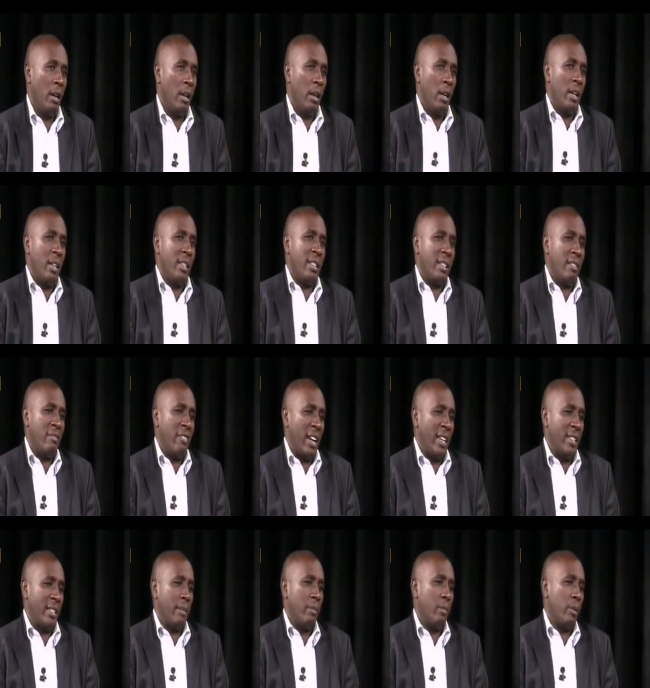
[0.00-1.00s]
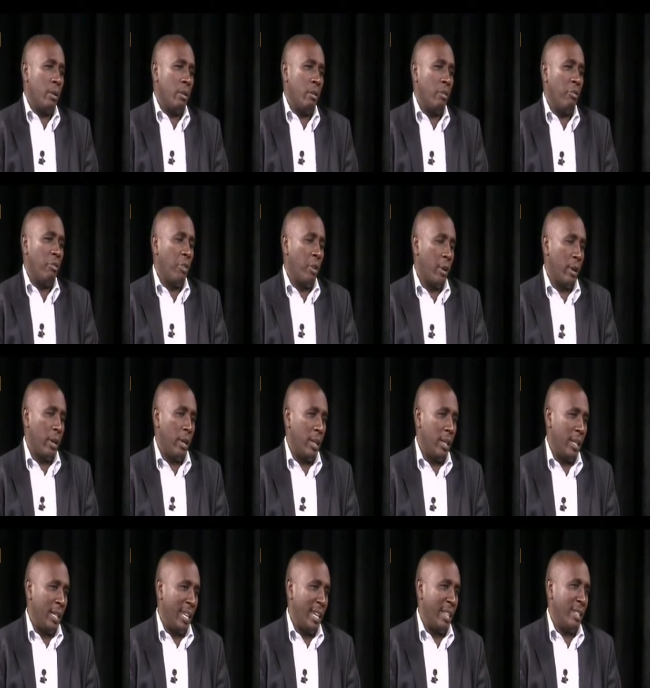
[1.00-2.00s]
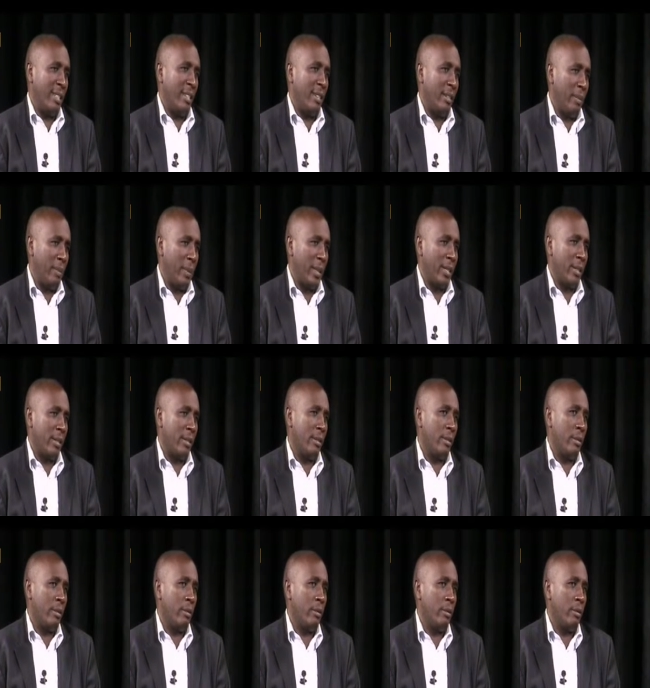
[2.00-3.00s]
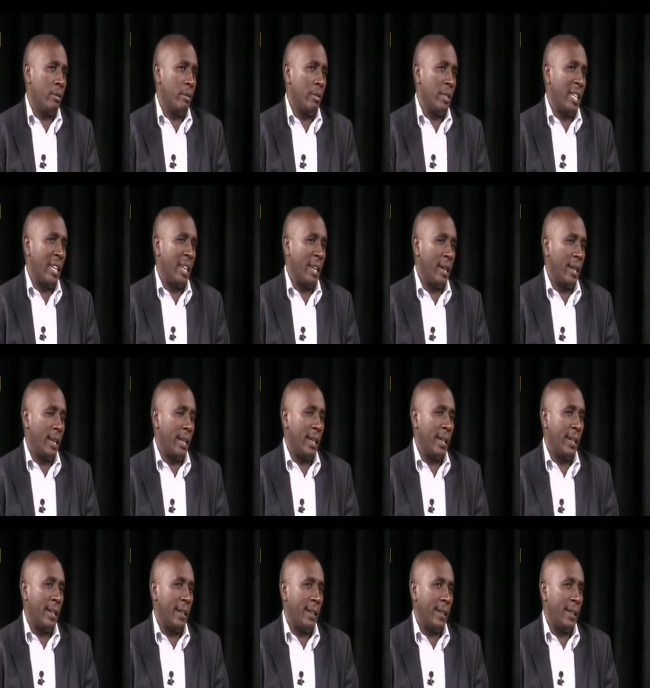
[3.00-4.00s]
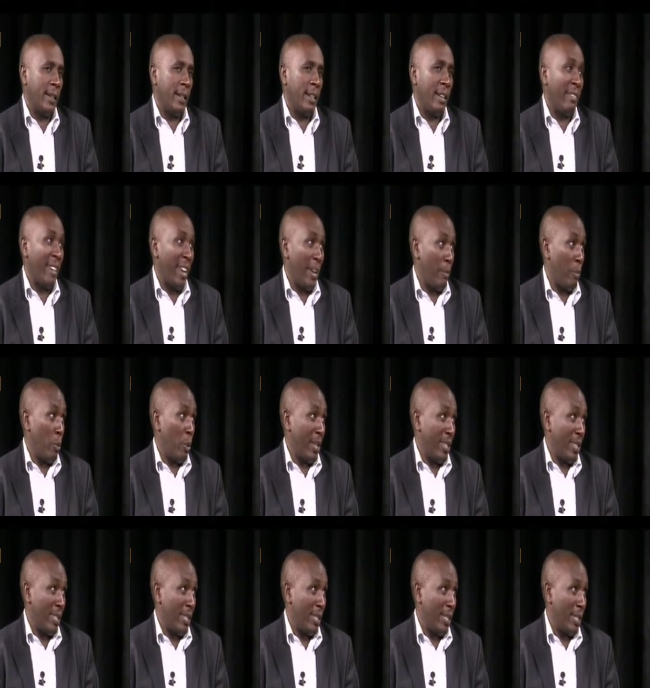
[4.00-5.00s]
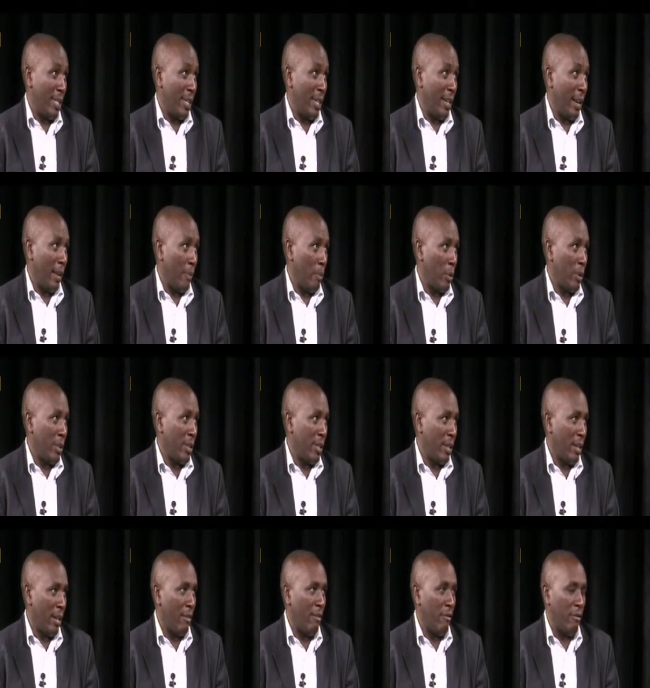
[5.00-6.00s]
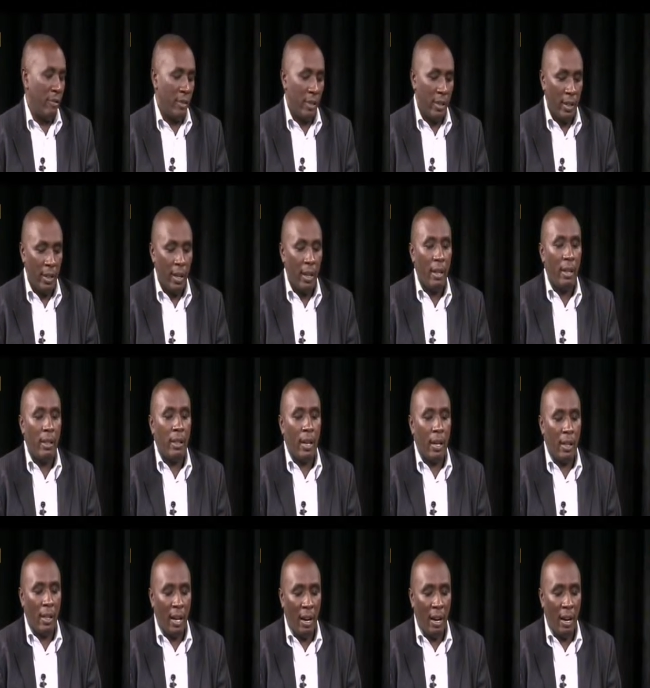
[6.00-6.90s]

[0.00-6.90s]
it's advisable for an elderly person to take ripe ones. The ripe ones they